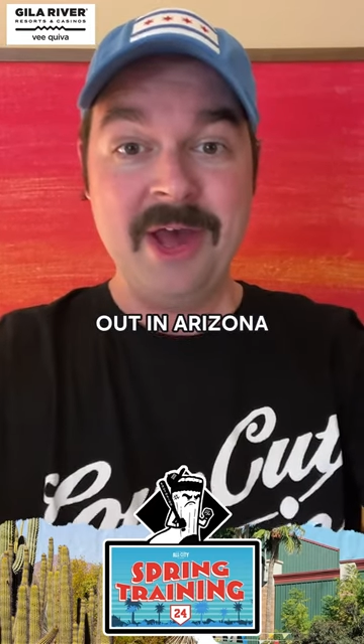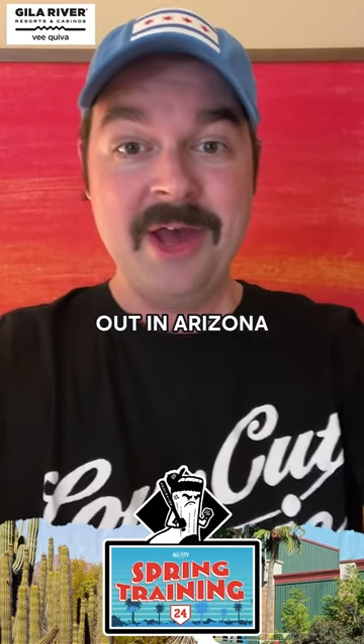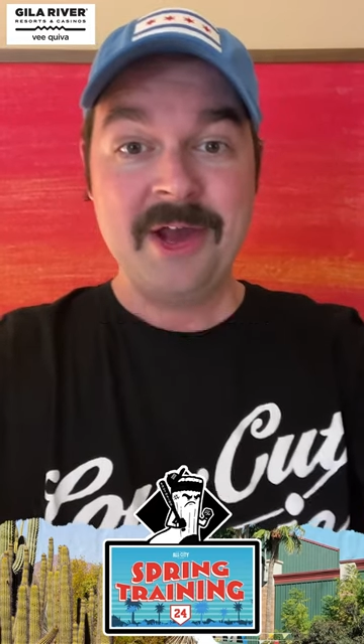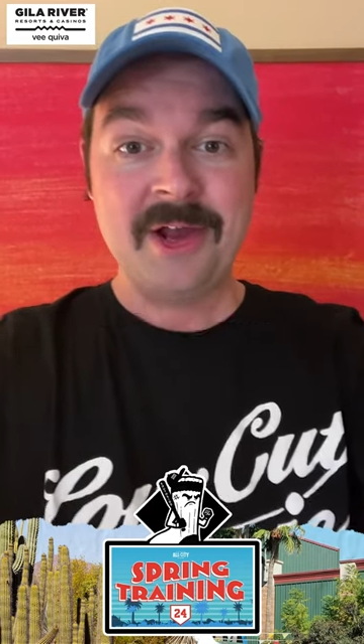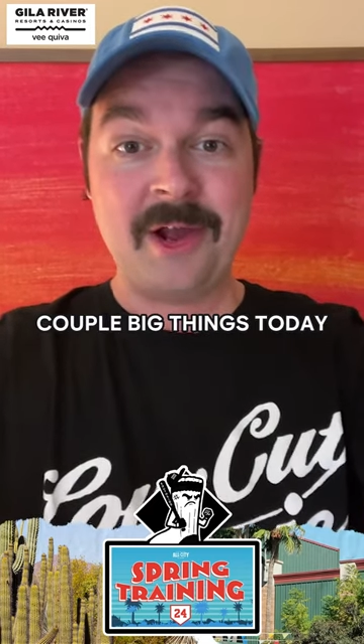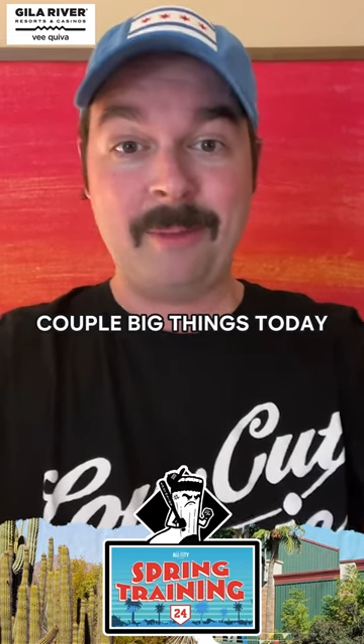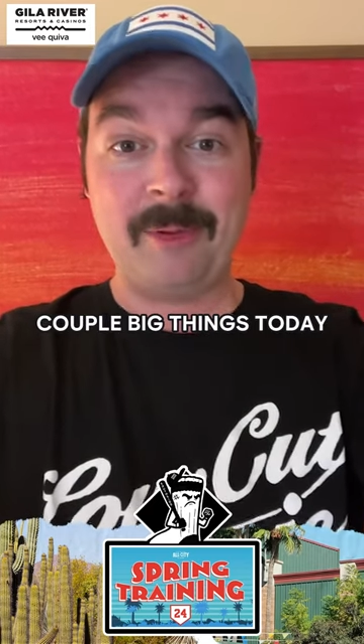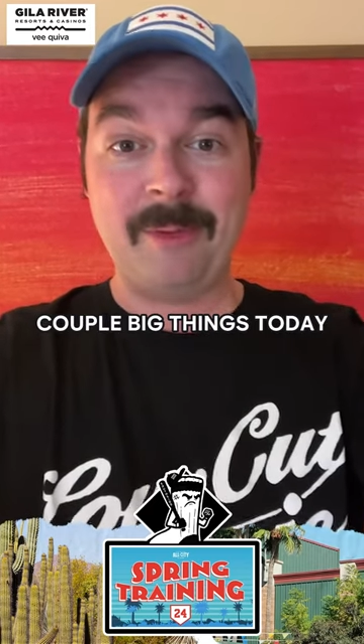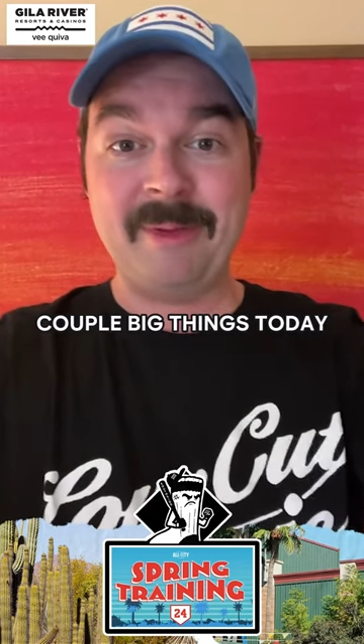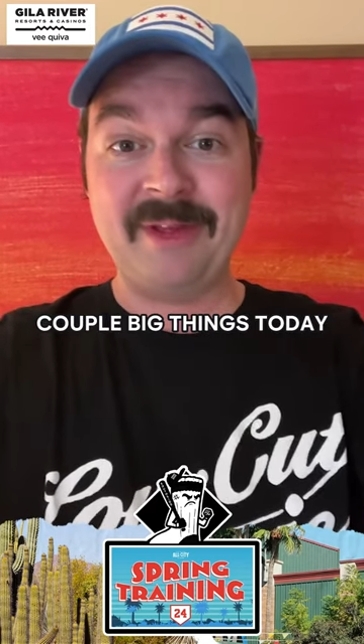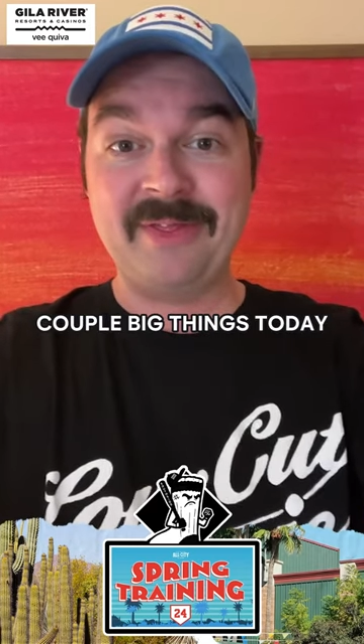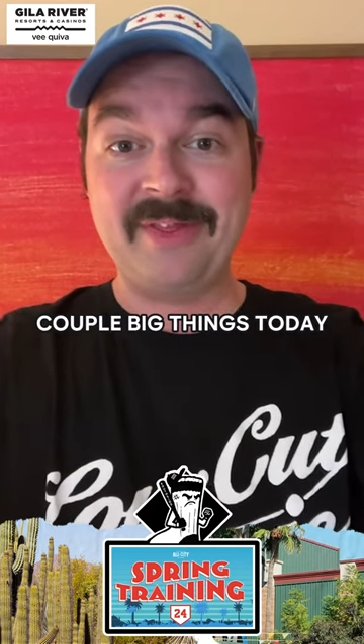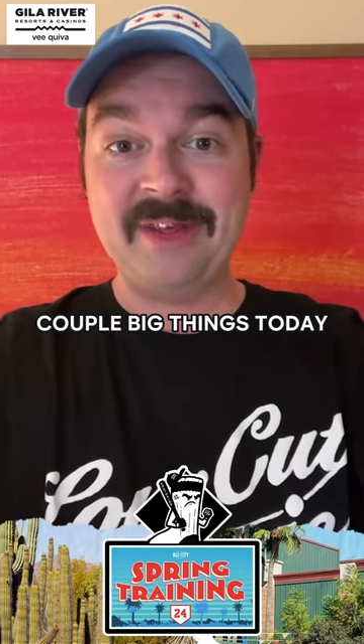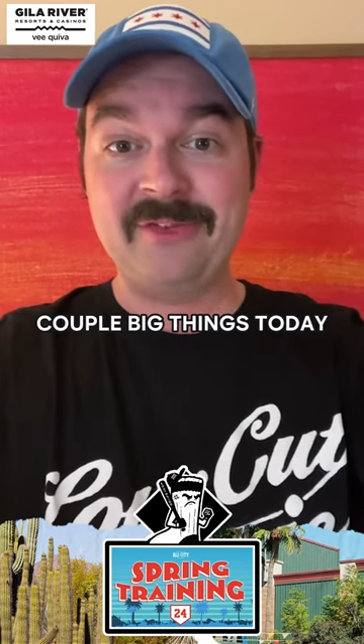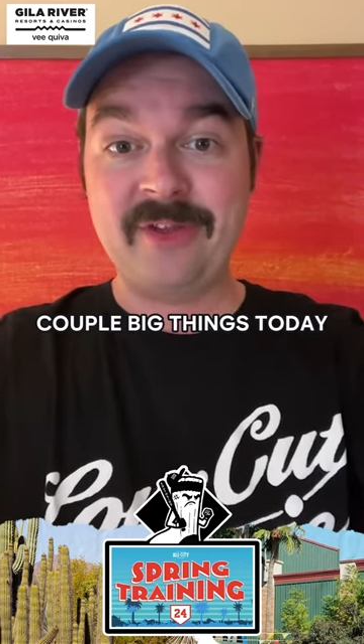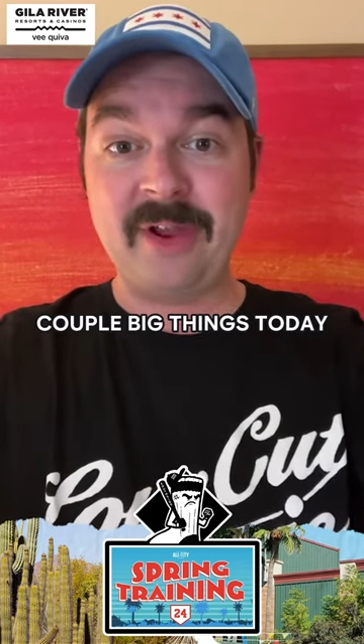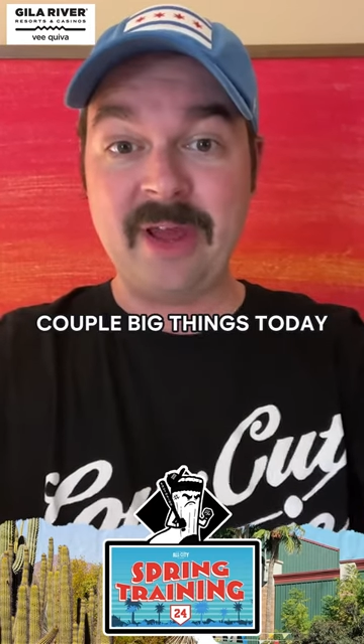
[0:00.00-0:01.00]
A couple of big
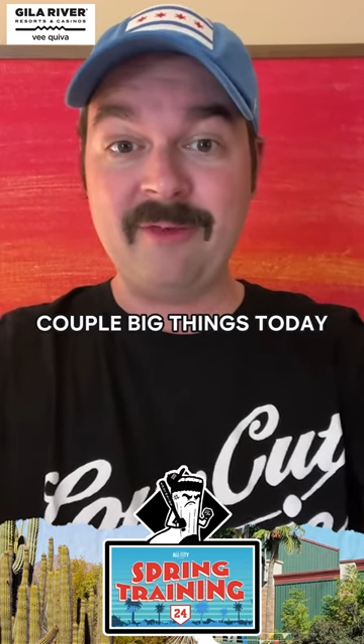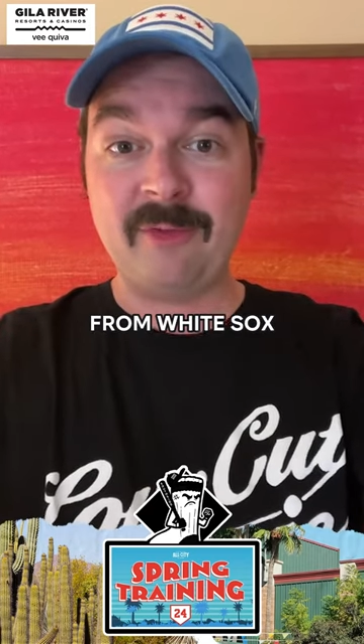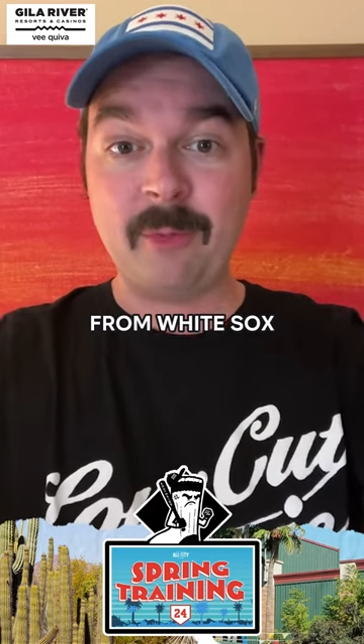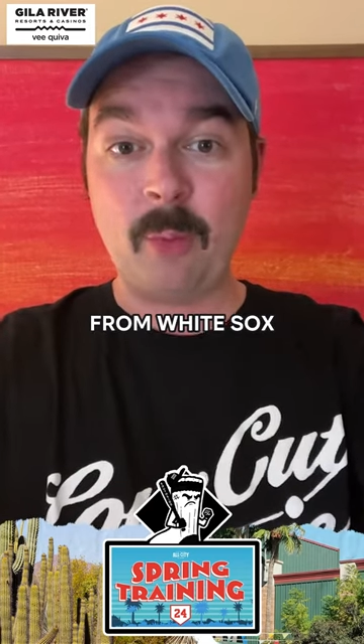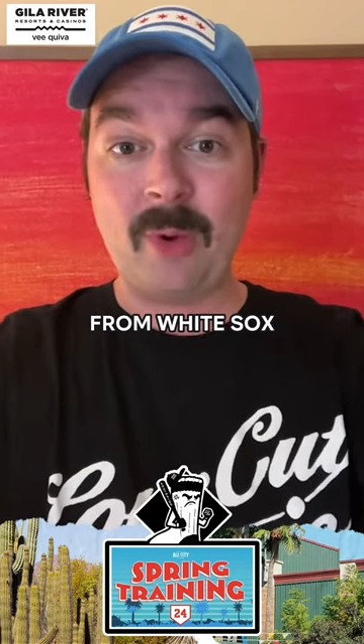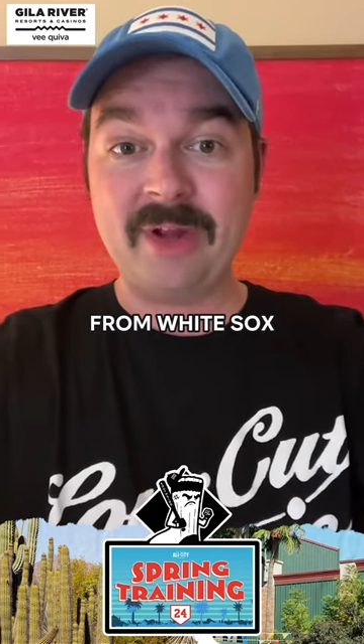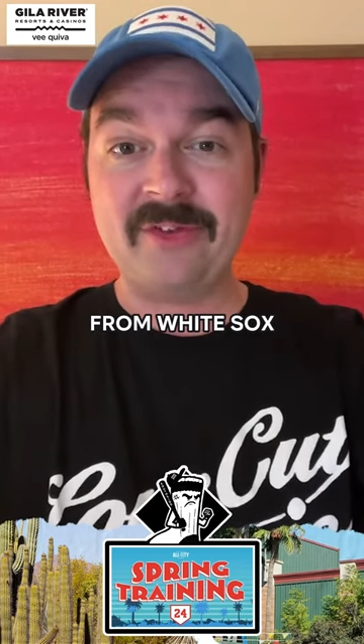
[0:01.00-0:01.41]
things today from